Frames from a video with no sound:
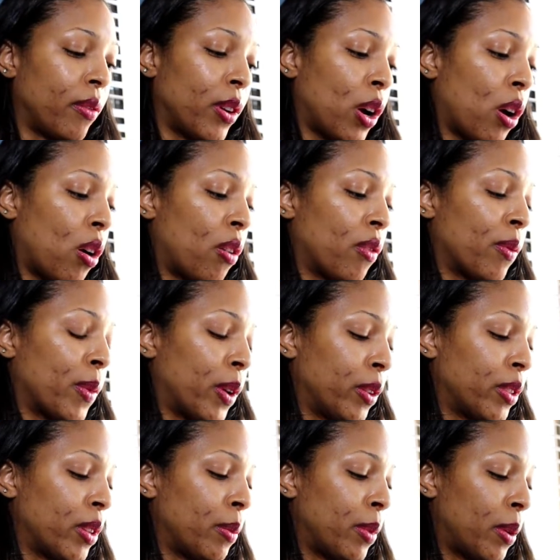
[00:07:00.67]
of a haul from
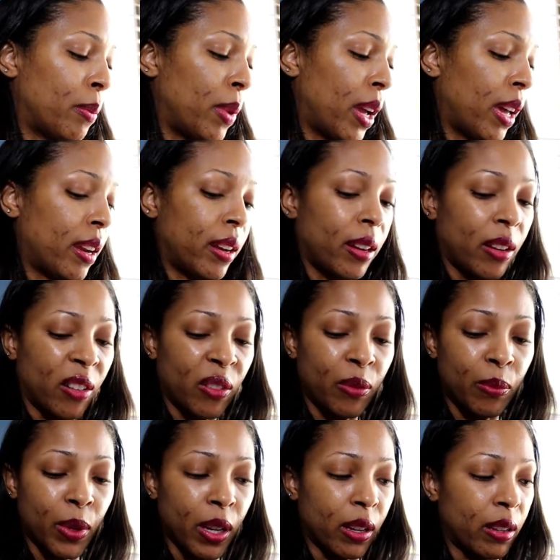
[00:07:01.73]
Ulta, but bad
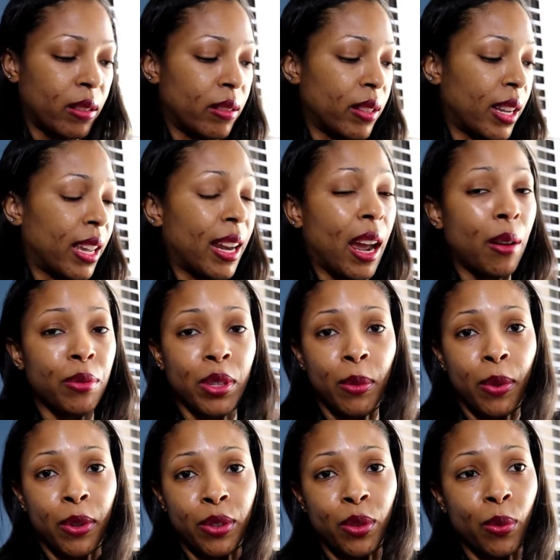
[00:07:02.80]
enough because, again, I was
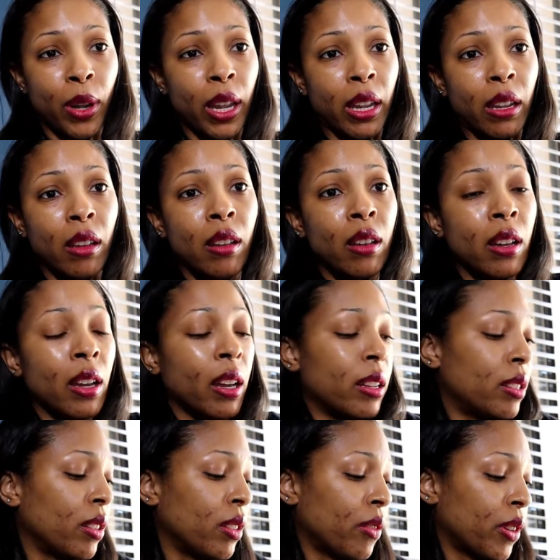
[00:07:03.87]
supposed to wait
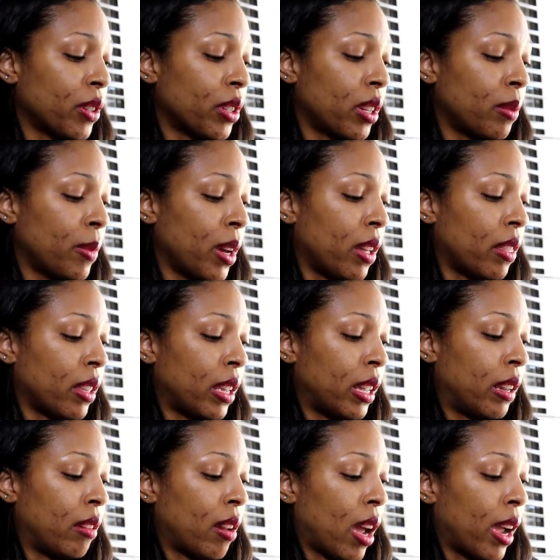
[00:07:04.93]
until the first of the month.
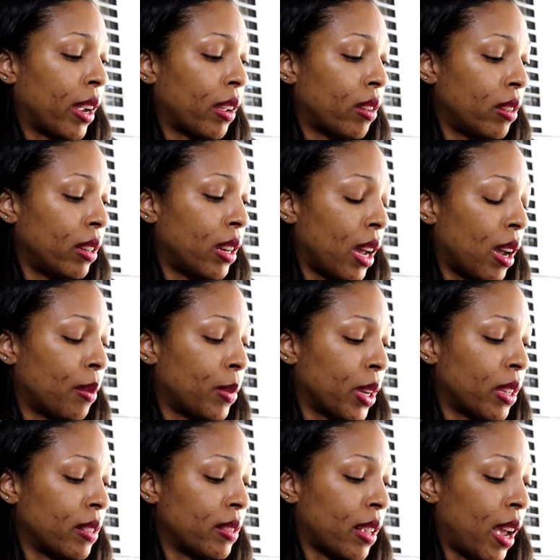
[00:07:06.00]
And I could not
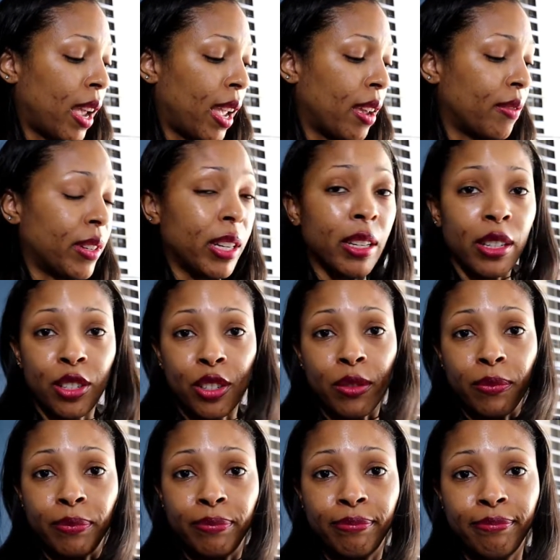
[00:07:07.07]
because I have an
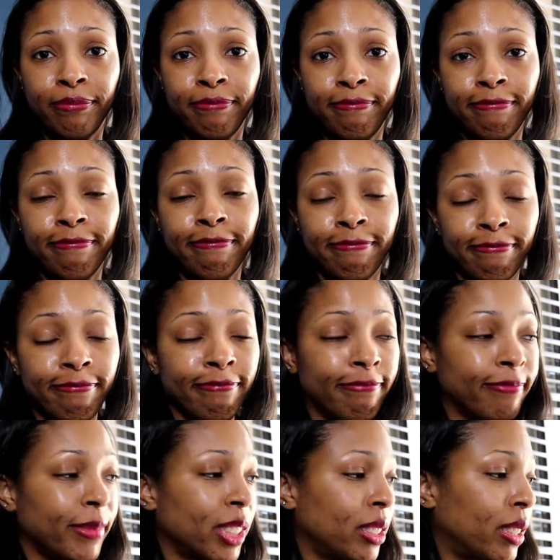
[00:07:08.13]
addiction.
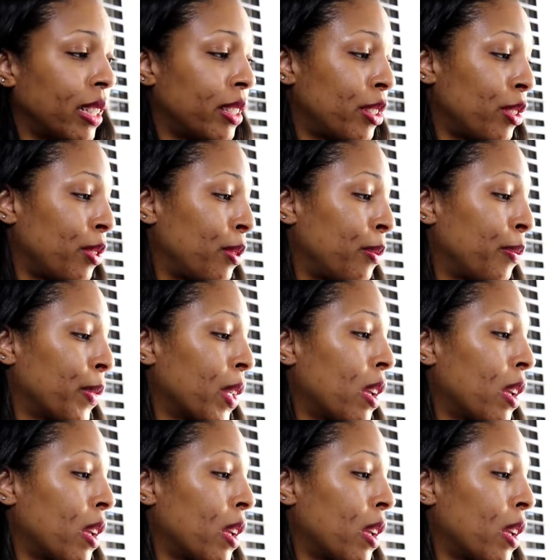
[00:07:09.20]
I do.